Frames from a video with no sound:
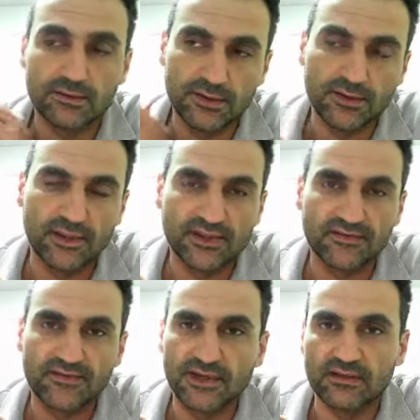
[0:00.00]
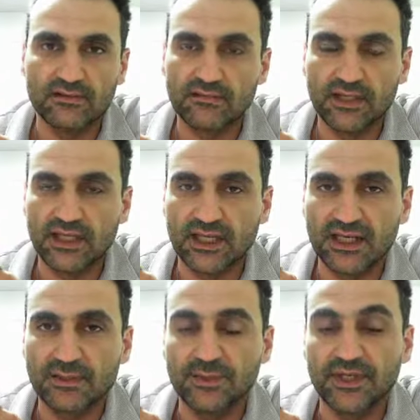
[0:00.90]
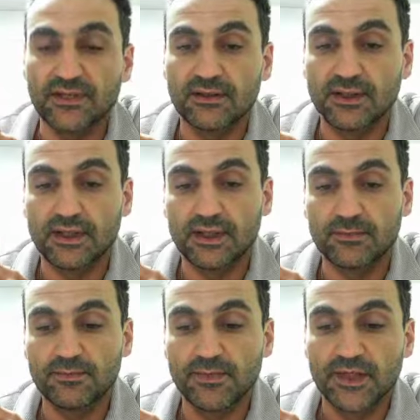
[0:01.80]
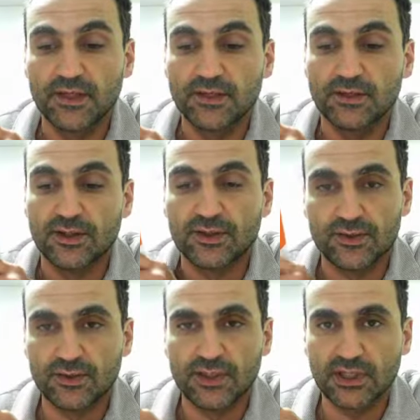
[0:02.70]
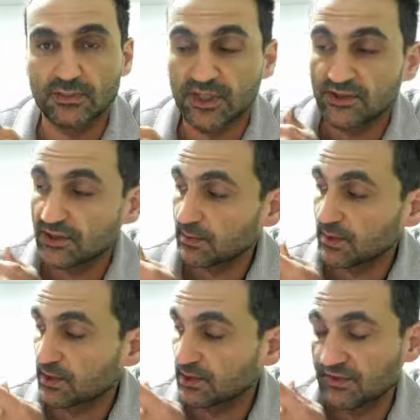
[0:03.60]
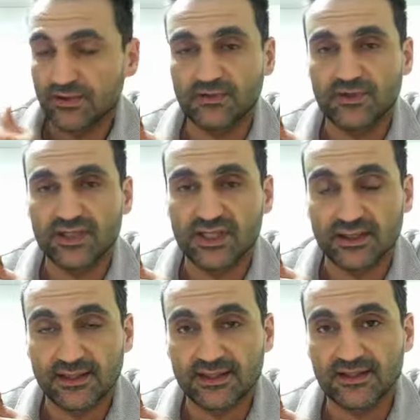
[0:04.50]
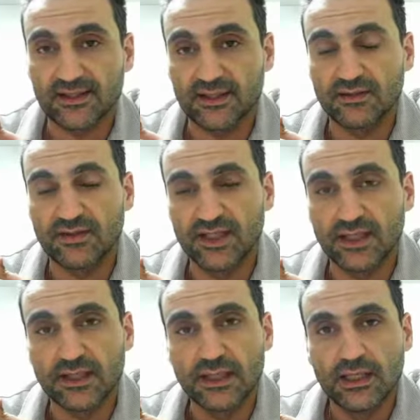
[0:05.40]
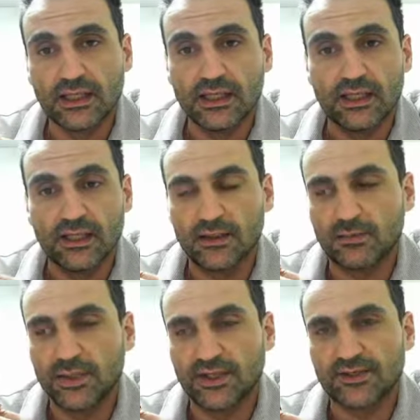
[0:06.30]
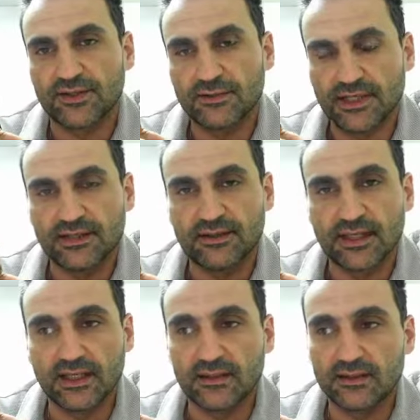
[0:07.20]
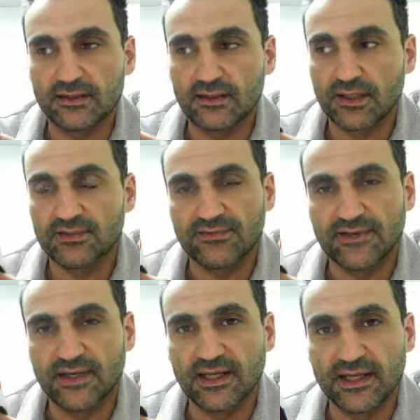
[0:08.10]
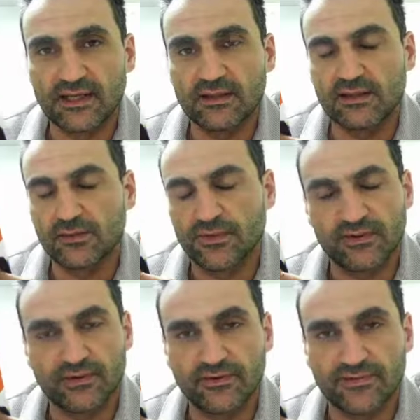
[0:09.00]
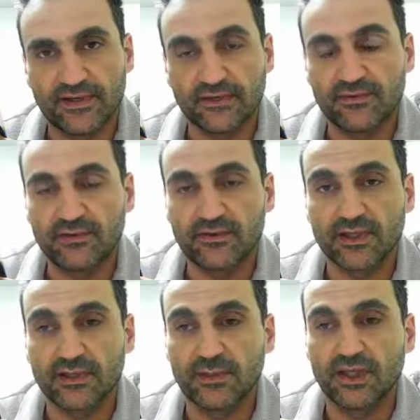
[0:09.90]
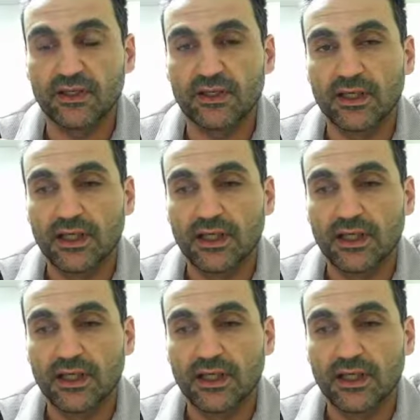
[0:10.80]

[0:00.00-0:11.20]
to this event in a heartbeat. It's truly amazing. I mean, he's a very, very sarcastic son of a gun, but it's a great day. There's lots of fun had. He's very, very funny, very, very comedic,